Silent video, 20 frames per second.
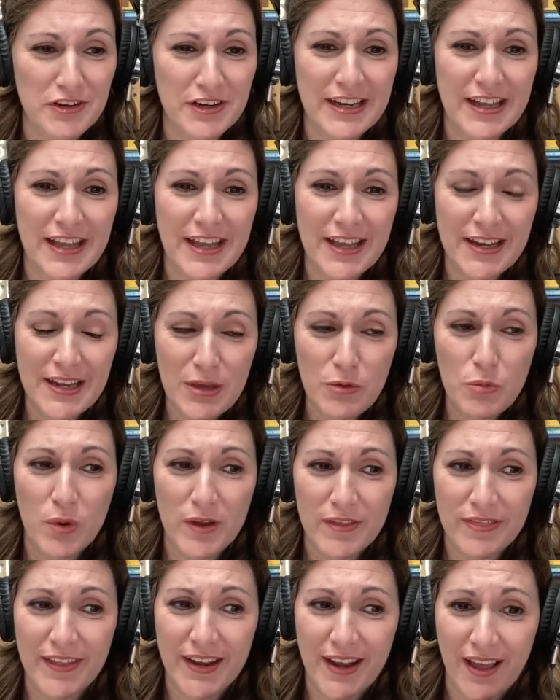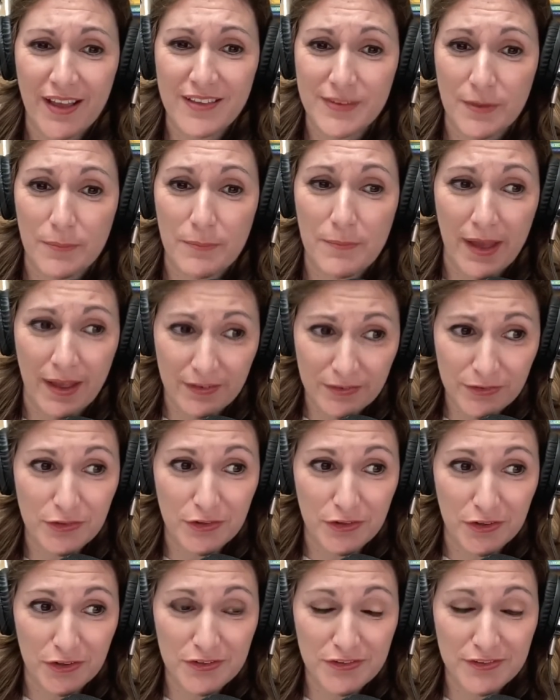And anyone that has a
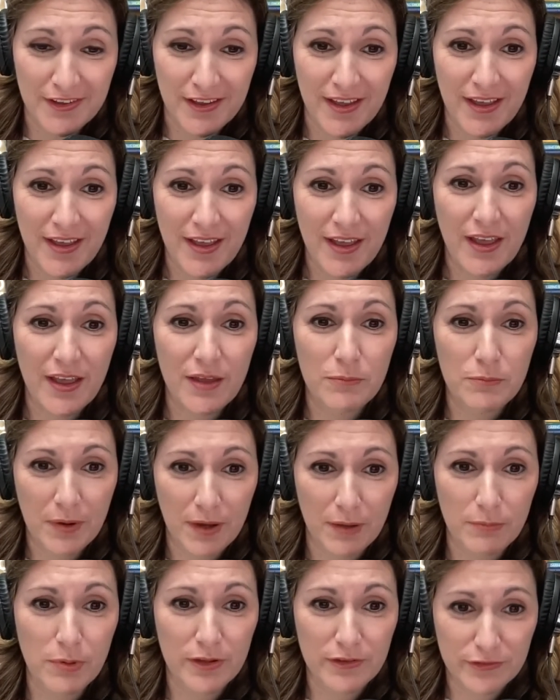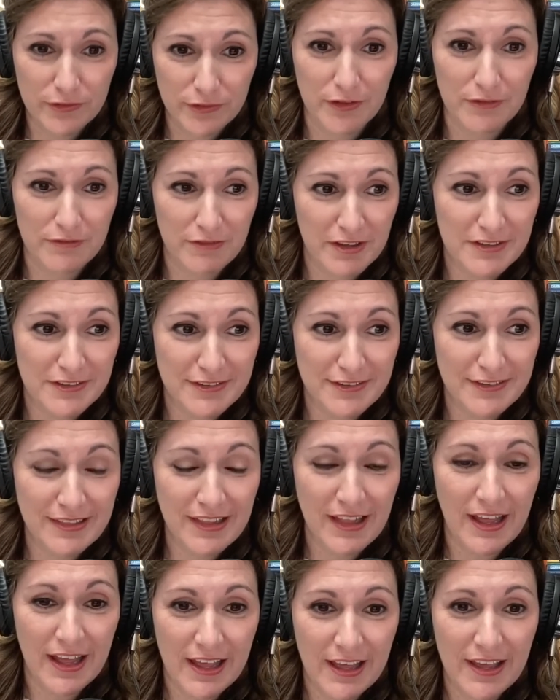master's in public service,
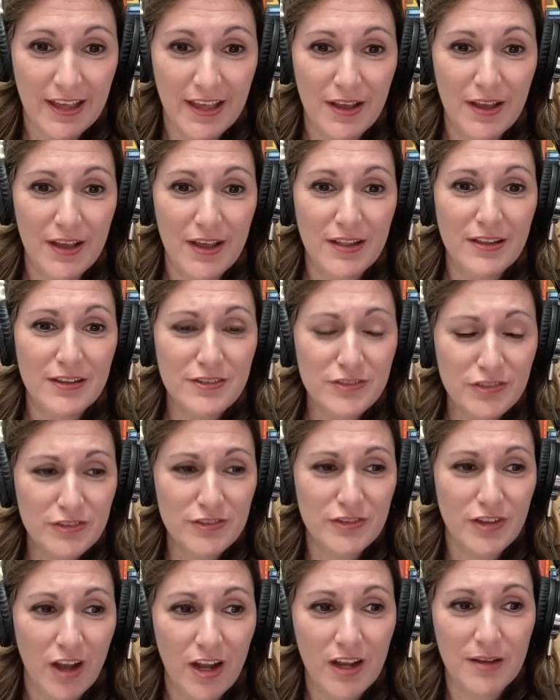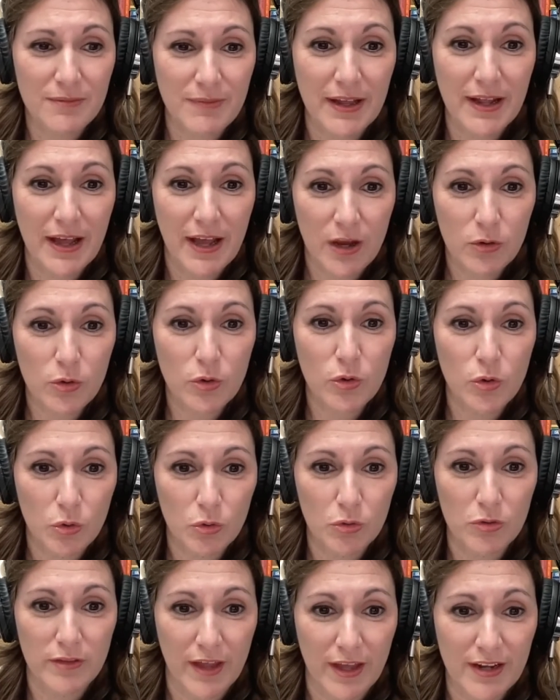like, let's just talk about how
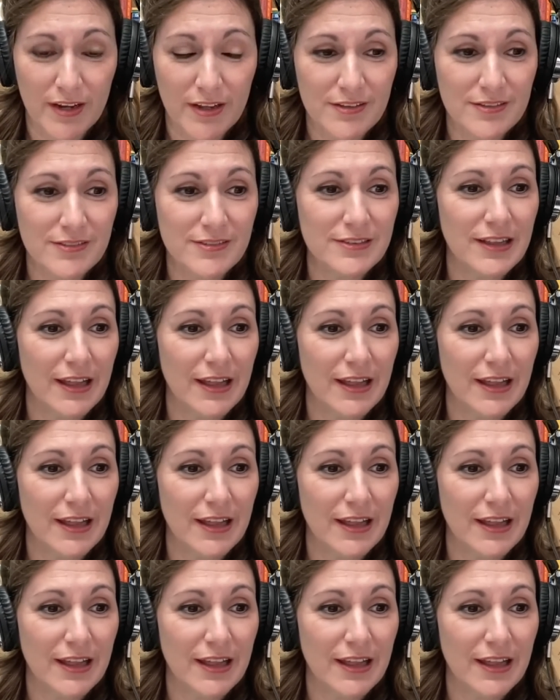cool that is.